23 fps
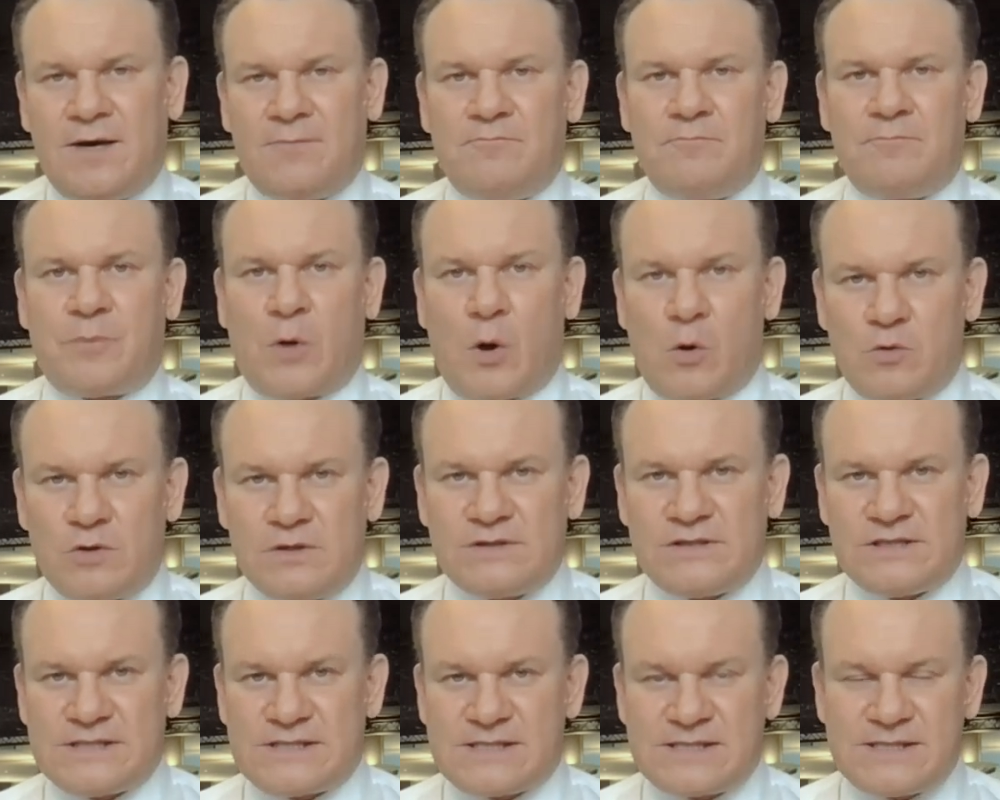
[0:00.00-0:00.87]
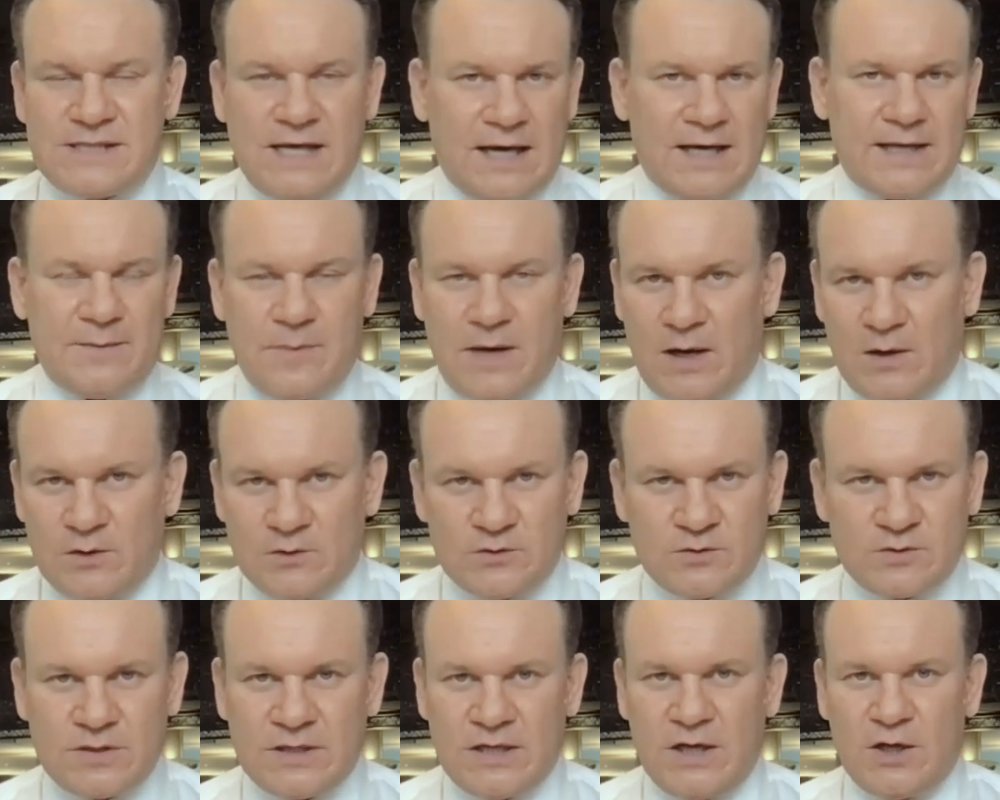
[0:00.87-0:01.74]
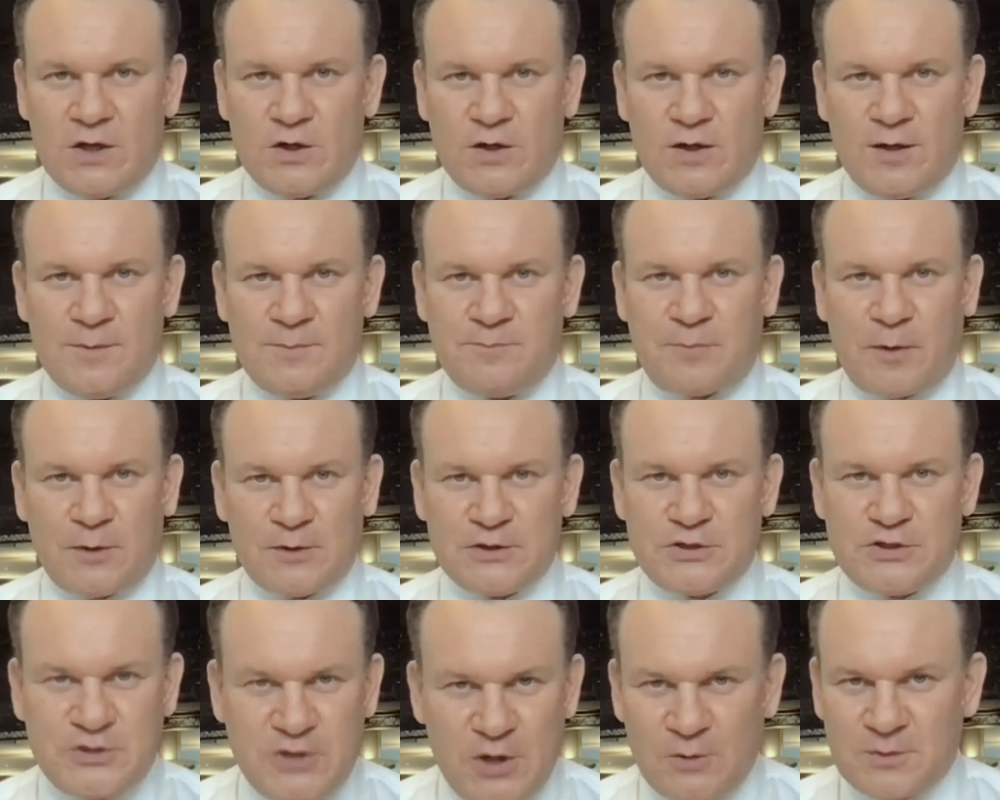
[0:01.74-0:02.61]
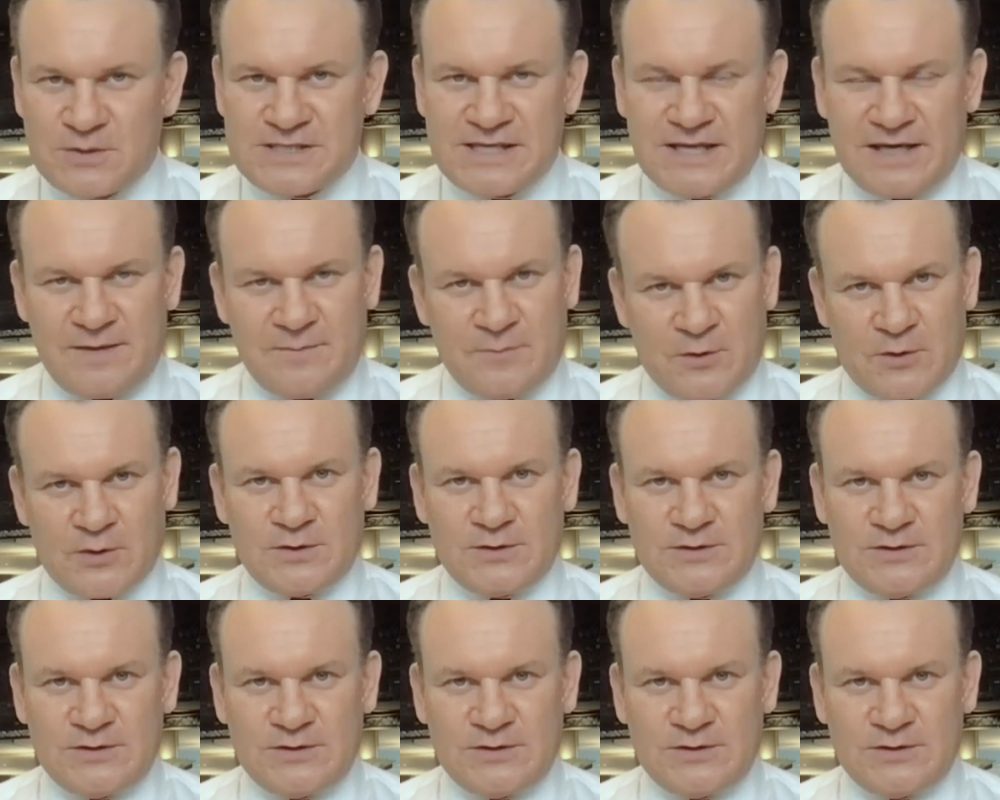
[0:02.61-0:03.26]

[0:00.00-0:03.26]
Poland is not about Polish jokes anymore.